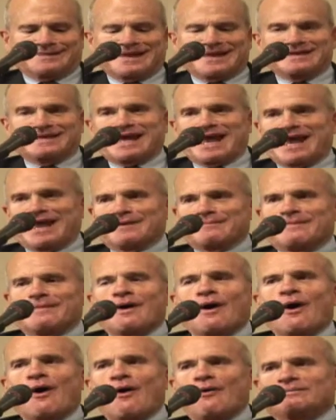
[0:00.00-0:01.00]
Then came
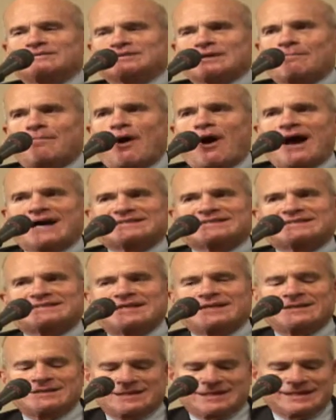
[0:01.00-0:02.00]
home to
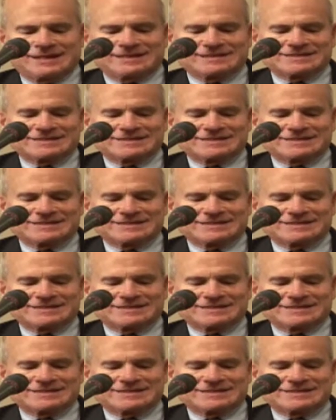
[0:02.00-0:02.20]
Boston,